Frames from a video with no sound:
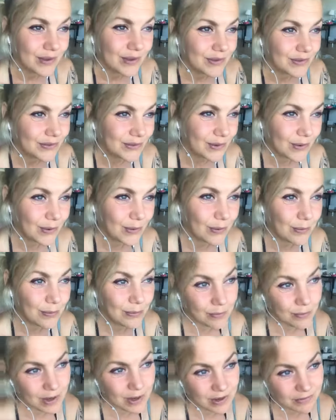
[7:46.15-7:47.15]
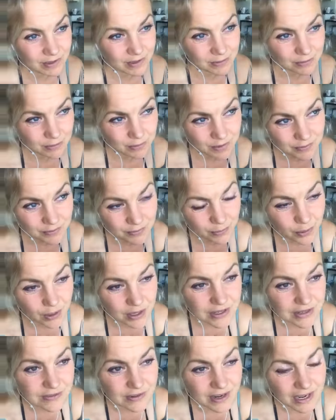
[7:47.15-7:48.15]
So, where we before
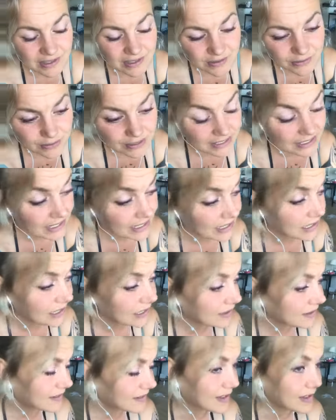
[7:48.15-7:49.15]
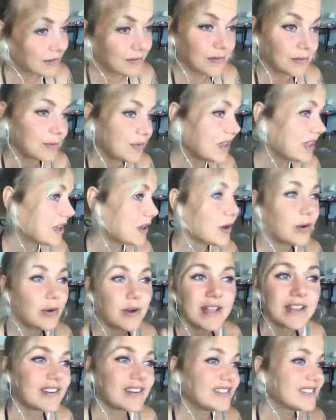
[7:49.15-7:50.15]
try to clean ourselves from ego
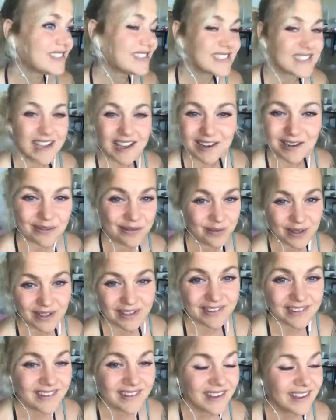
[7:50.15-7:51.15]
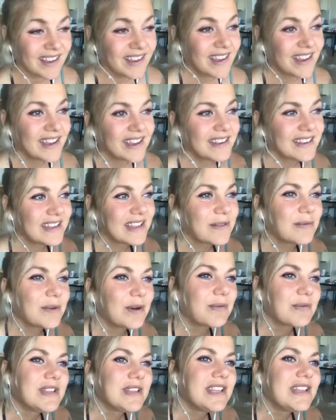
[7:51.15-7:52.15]
and all these kind of things, then
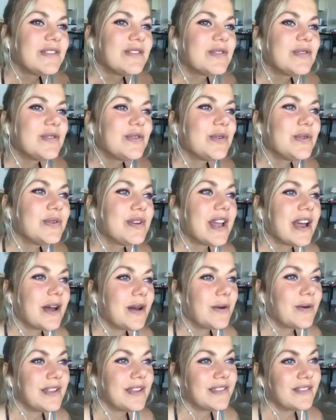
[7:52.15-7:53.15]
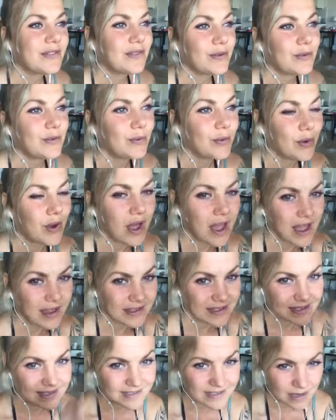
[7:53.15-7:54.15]
what we need to do now is to
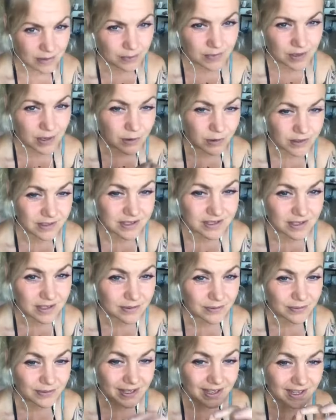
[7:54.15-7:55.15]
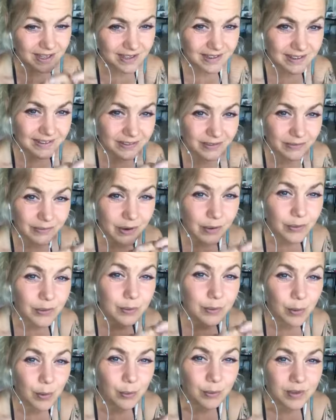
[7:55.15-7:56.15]
accept ourselves in this very
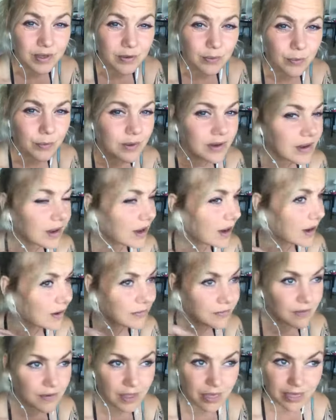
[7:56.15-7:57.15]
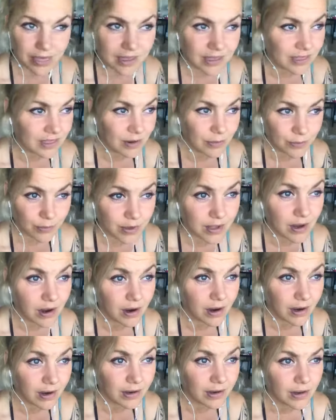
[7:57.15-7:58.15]
moment with everything that we
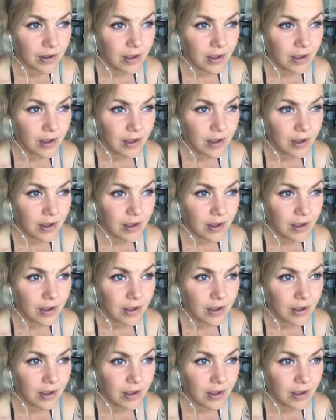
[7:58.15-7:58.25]
are,